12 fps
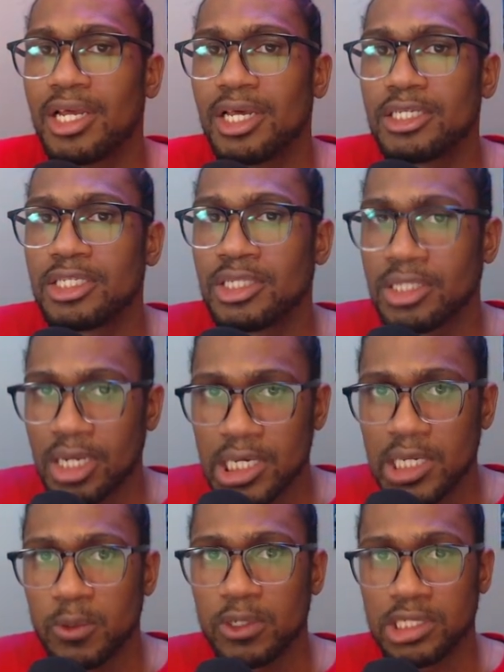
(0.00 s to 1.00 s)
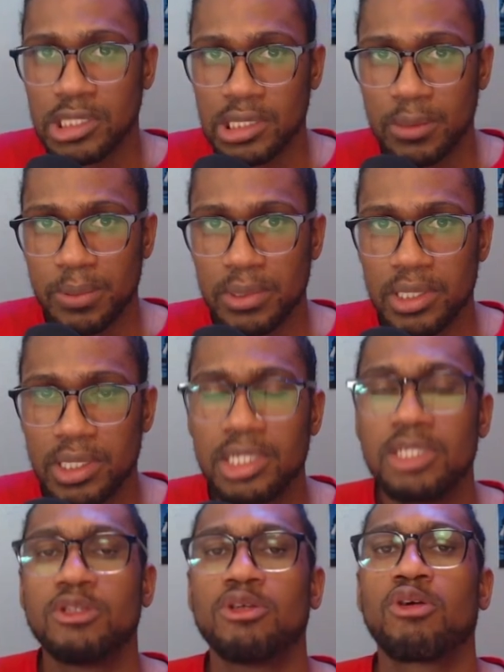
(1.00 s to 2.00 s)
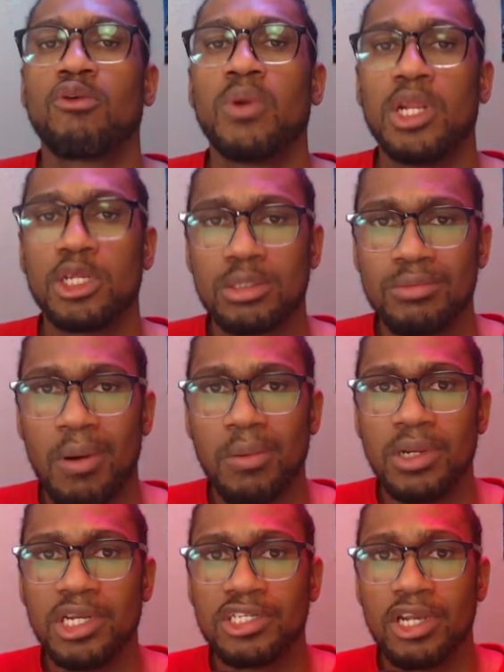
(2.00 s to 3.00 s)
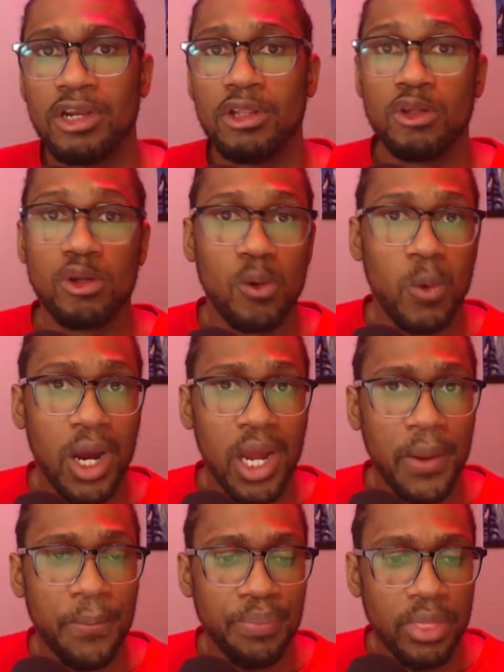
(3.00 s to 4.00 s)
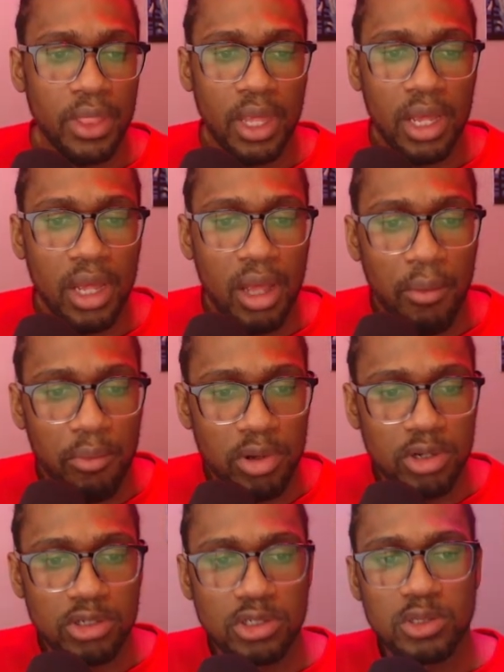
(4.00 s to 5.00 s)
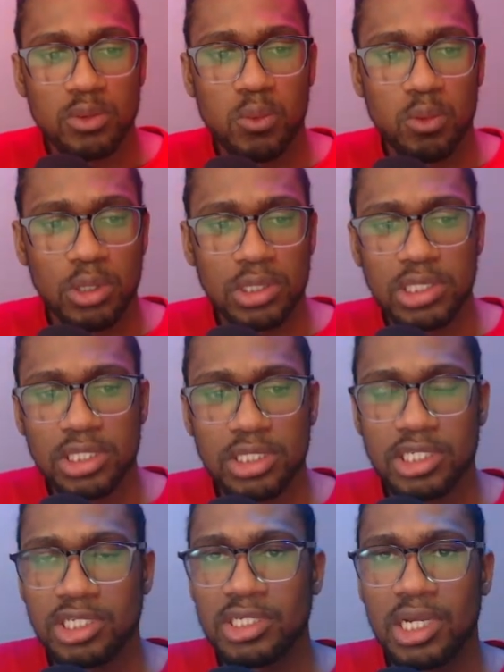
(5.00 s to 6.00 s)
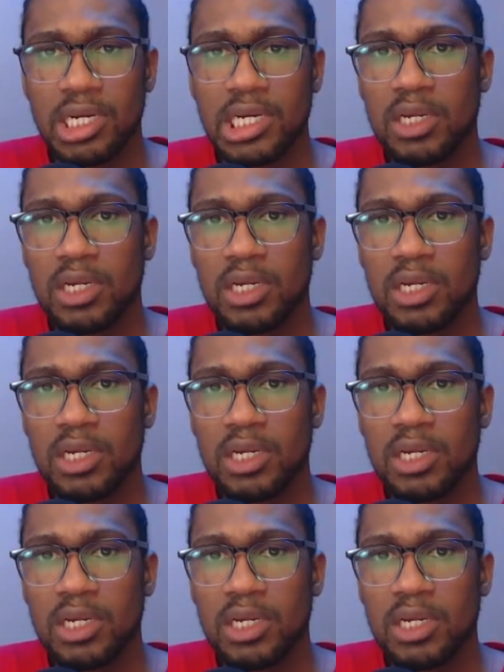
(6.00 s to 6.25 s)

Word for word: Sunday worship is the greatest abomination. You know why? Because once Sunday